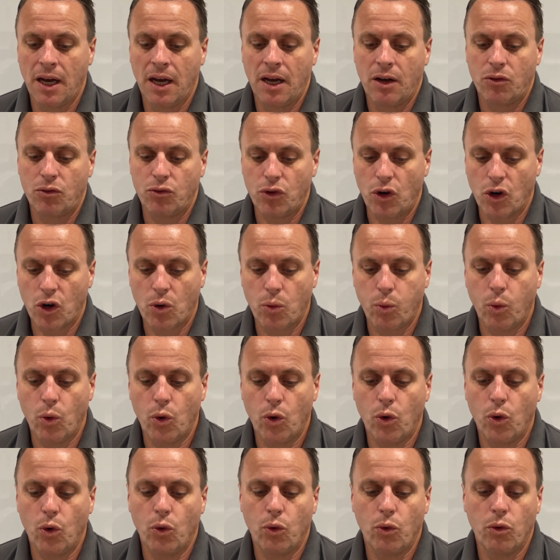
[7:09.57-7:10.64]
rock
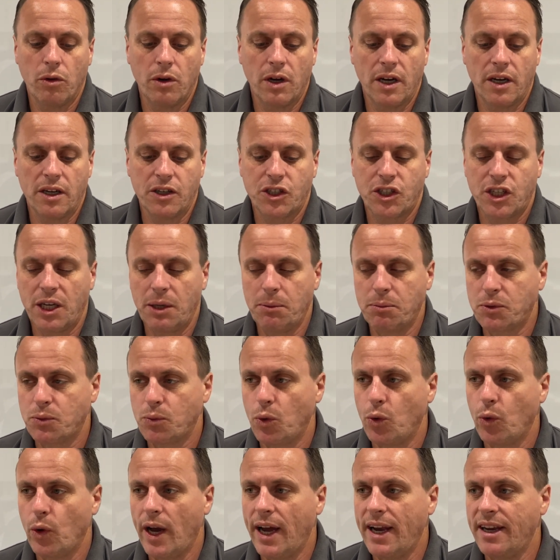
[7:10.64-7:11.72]
wall, sheep's
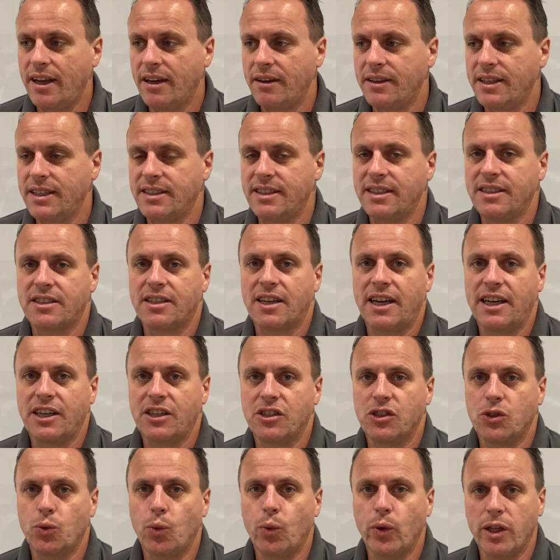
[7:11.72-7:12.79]
wool, any of these
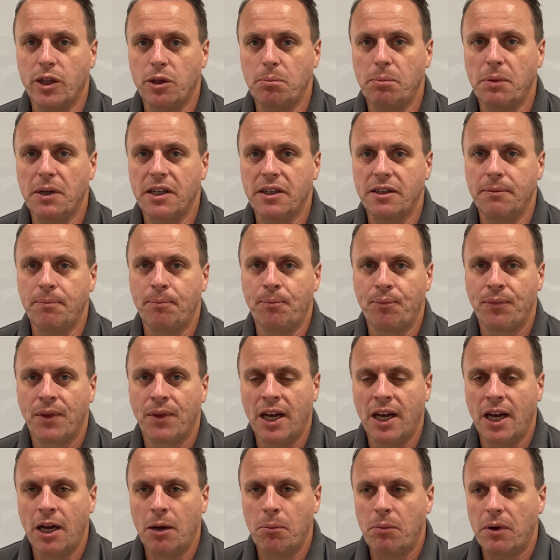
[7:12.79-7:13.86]
insulations will burn.
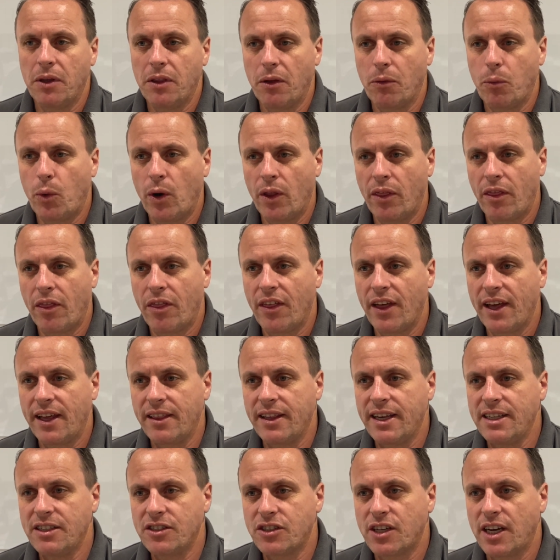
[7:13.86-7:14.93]
But the one thing that
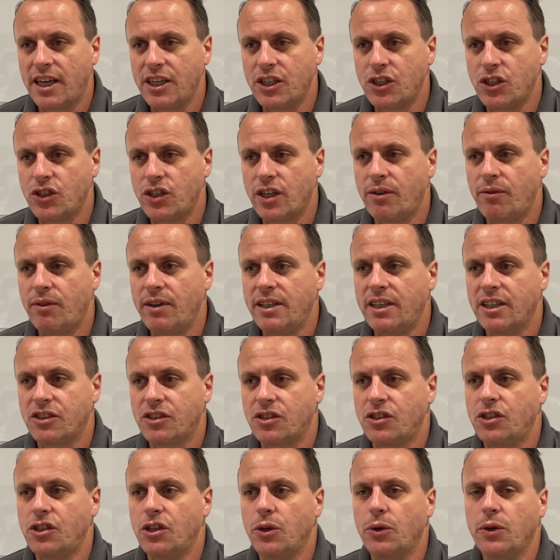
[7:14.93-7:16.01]
insulation generally
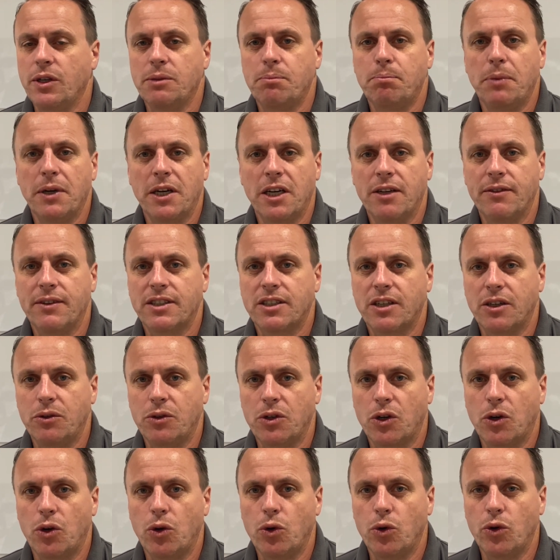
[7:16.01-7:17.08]
doesn't do is burn of its own
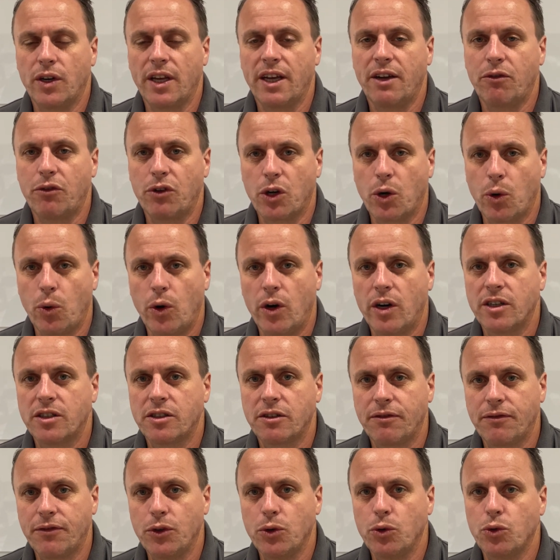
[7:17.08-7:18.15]
accord. It requires a
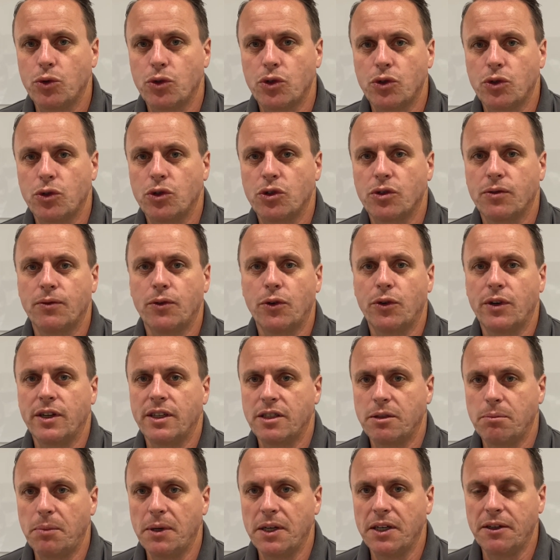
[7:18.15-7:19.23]
fuel source for it to
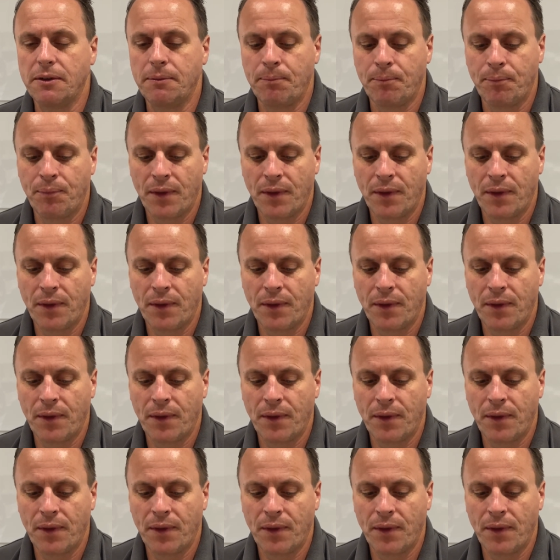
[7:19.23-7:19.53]
burn.